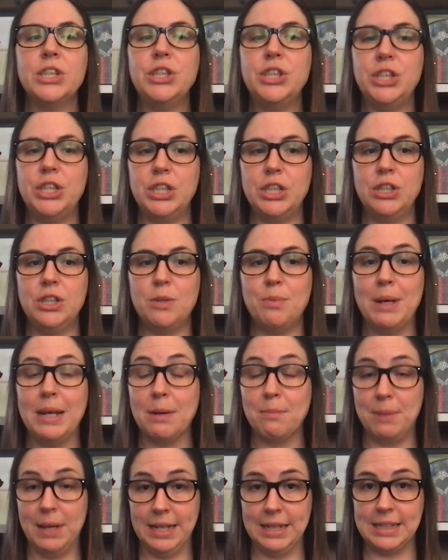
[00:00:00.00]
Due to be
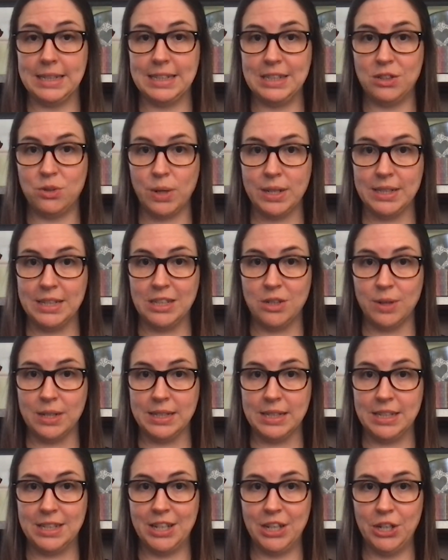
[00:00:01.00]
completed in
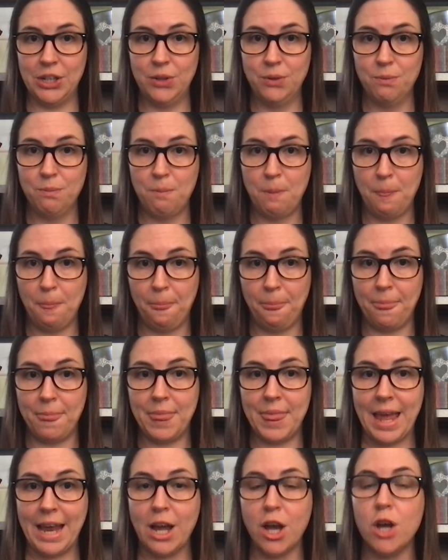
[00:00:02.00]
2022,
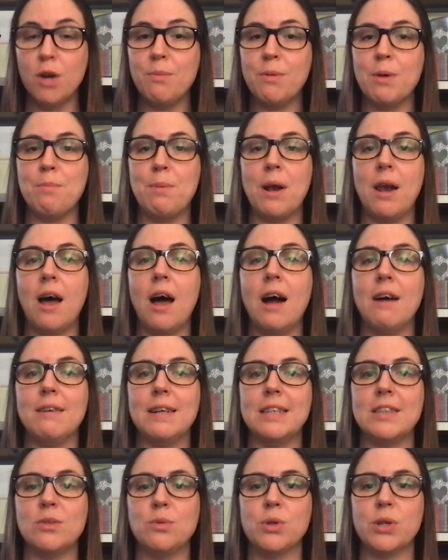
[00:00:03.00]
they hope that
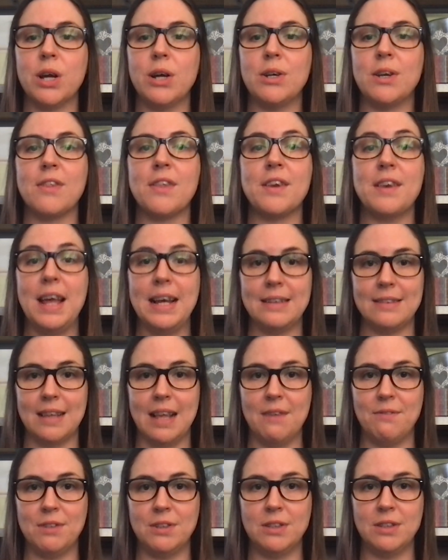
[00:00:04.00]
Polaris will go to the next
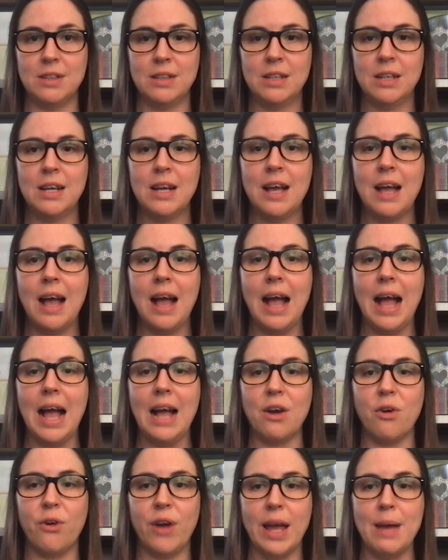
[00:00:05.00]
level
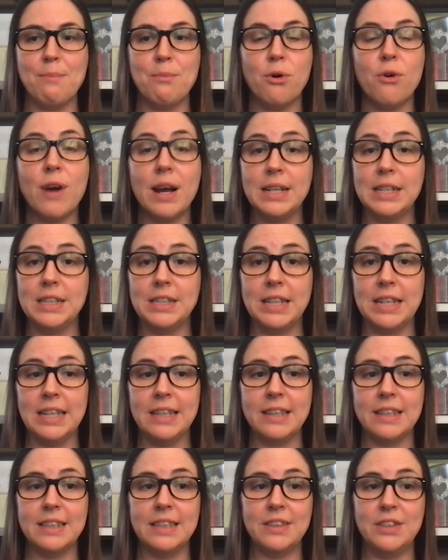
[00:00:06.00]
and create more energy
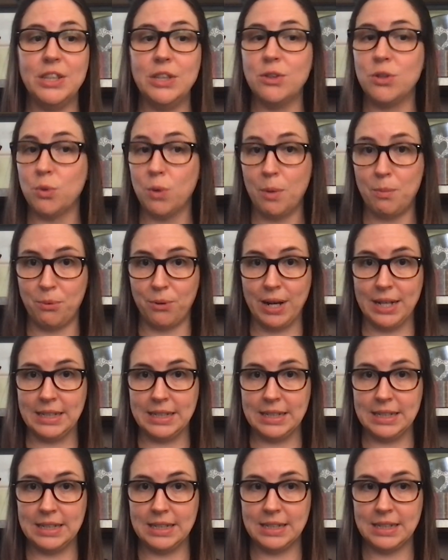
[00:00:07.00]
than is used to
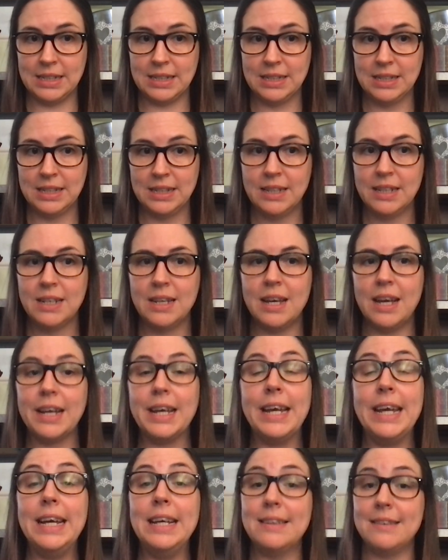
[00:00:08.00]
operate it, a
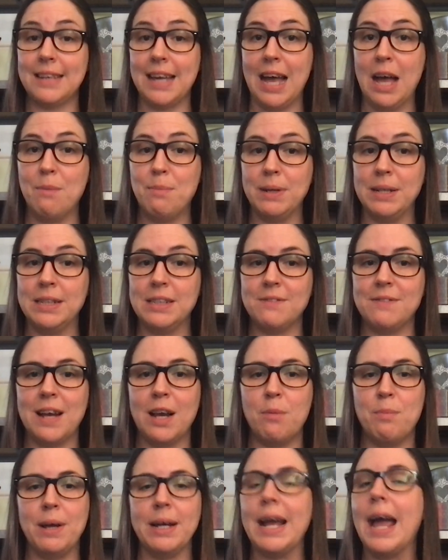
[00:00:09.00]
key step in
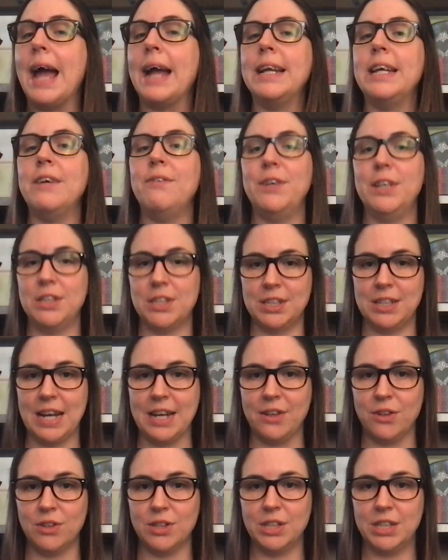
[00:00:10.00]
developing any fusion
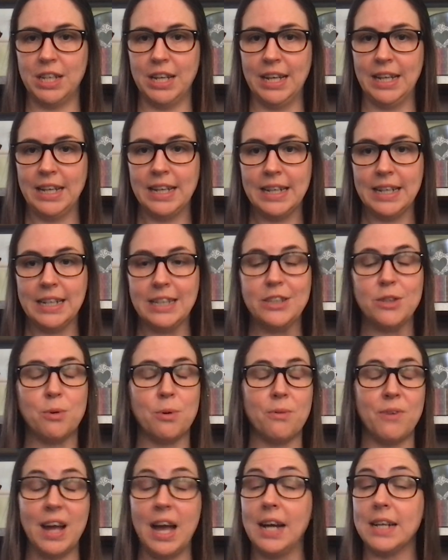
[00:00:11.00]
technology into
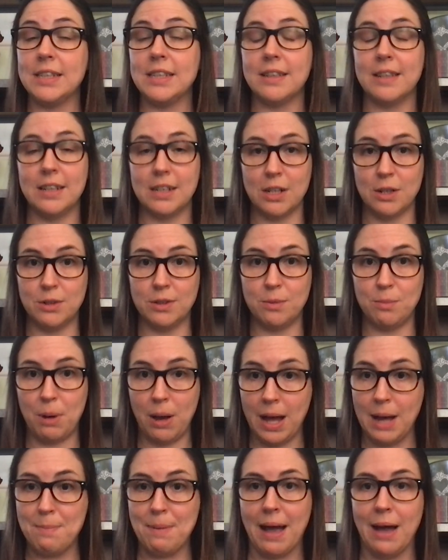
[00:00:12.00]
a reactor that can
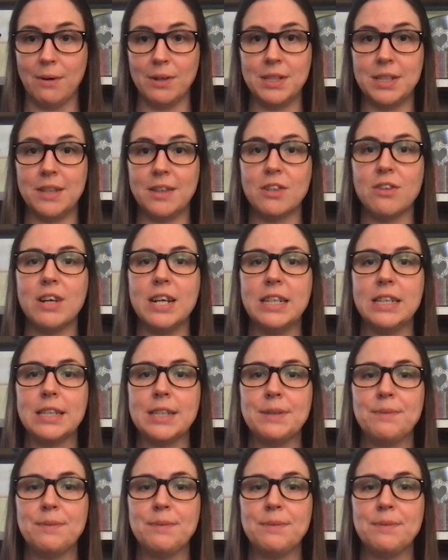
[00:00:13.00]
supply power to the grid.